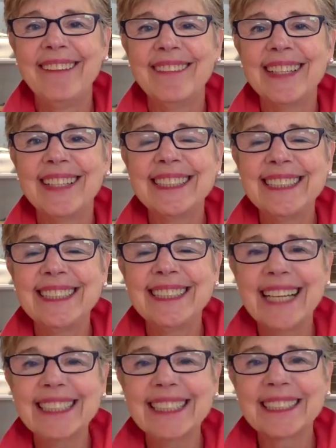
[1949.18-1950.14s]
Uh, what's
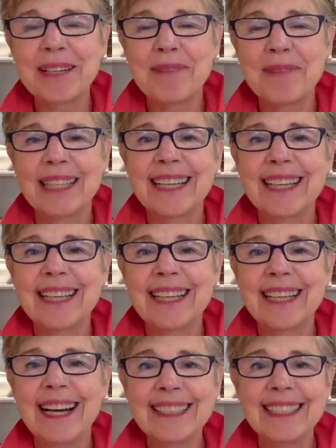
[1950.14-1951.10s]
next on my
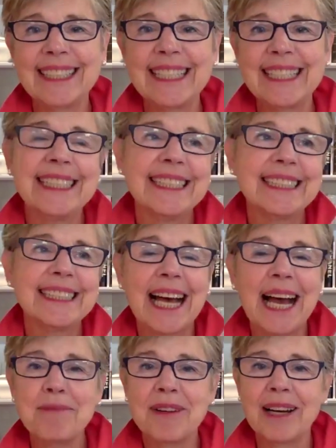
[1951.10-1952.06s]
docket is I'm
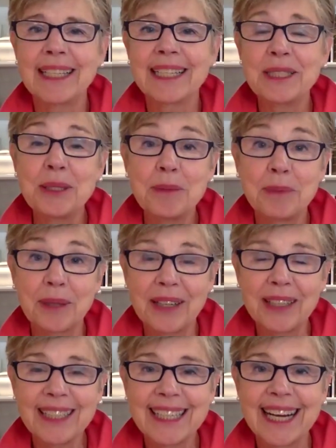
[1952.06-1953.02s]
writing a new
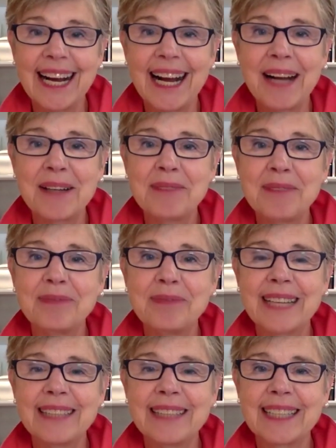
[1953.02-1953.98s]
book. Um,
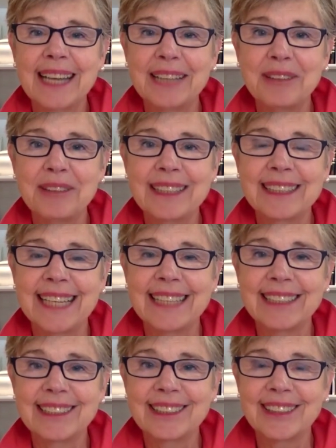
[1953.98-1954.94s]
signed the contract
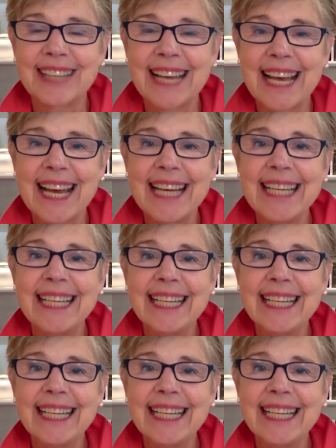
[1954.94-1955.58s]
yesterday.